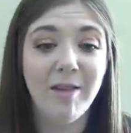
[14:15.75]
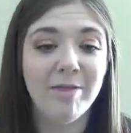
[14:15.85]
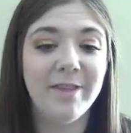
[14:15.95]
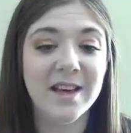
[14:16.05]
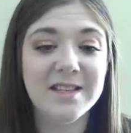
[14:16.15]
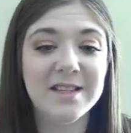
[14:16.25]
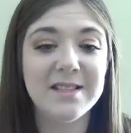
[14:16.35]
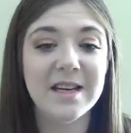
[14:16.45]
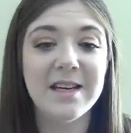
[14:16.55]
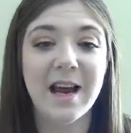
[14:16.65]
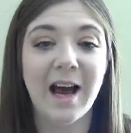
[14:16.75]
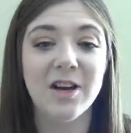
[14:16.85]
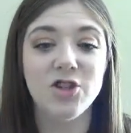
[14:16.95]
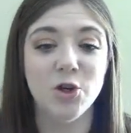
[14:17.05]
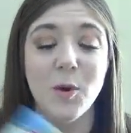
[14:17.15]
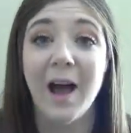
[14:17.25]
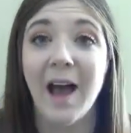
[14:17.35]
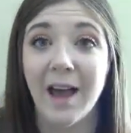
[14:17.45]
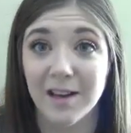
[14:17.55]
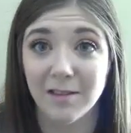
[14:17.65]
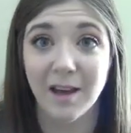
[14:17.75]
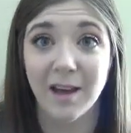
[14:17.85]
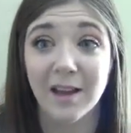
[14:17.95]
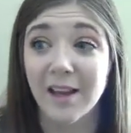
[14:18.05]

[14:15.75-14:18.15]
This did not do anything.